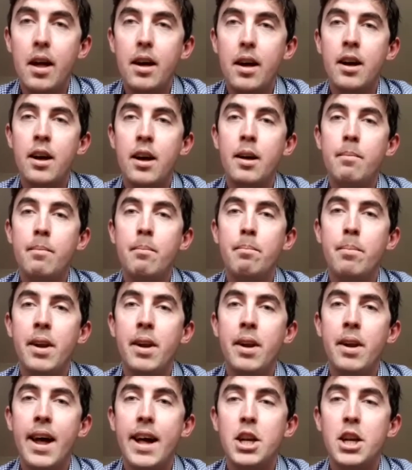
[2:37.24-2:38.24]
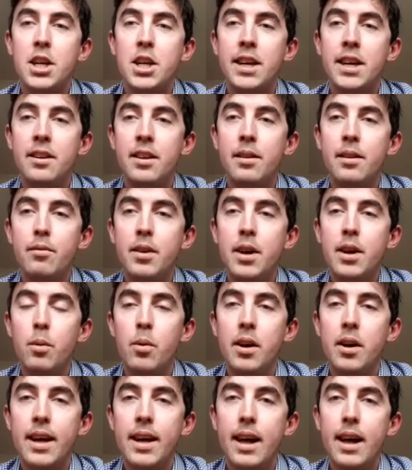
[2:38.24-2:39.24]
um, but actually it didn't really
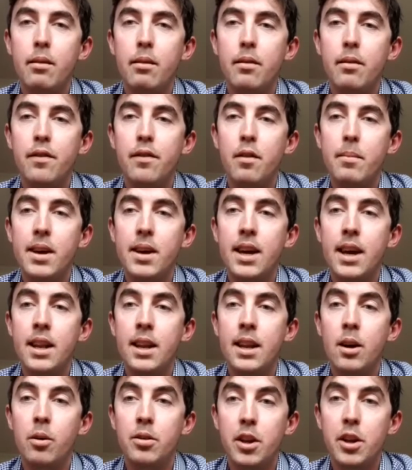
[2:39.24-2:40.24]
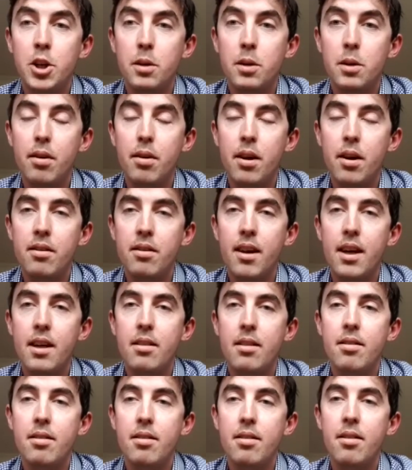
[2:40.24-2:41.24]
work out for me in the audition
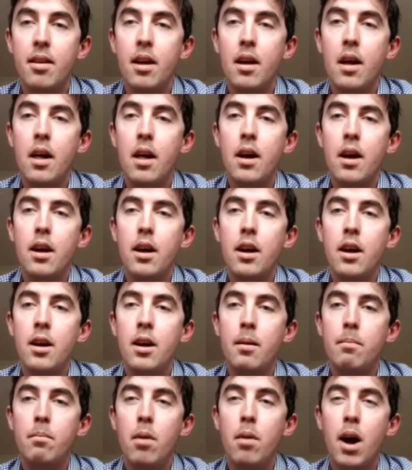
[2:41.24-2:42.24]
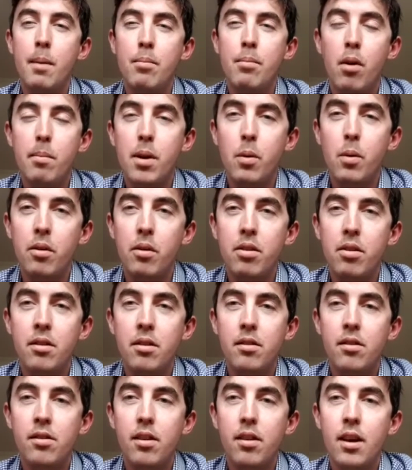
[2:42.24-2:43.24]
process. Um, I probably wasn't
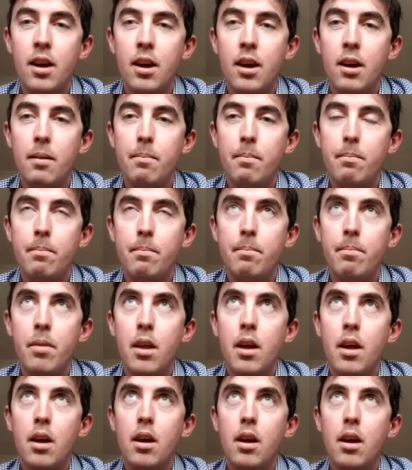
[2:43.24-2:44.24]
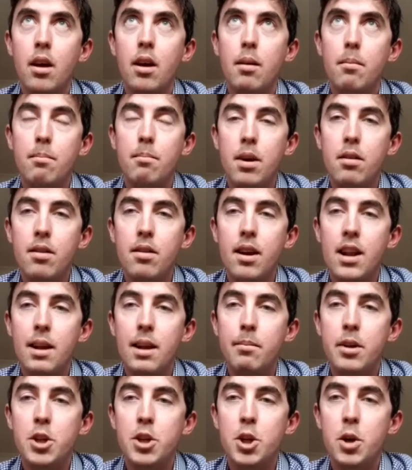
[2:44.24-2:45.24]
um, musically
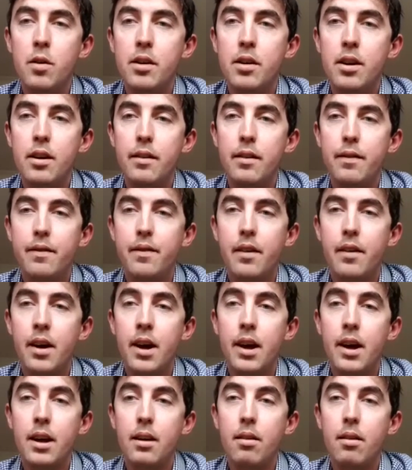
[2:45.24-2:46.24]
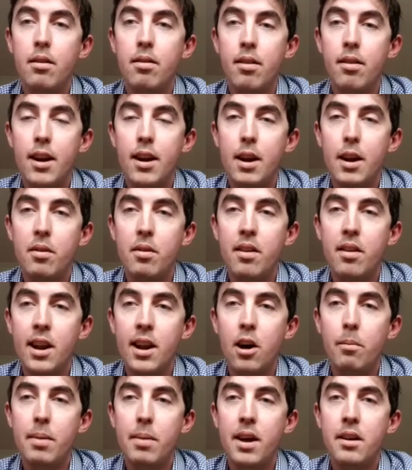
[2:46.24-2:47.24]
mature enough. I certainly was a
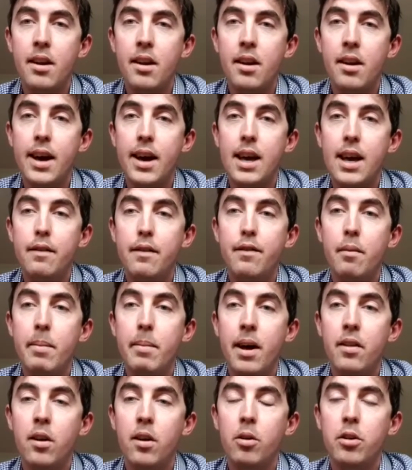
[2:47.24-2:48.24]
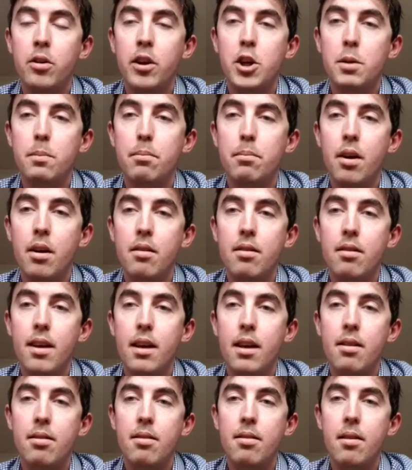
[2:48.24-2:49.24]
little bit naive about the audition
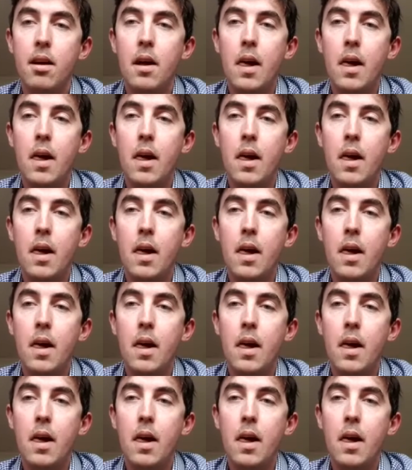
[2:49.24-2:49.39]
process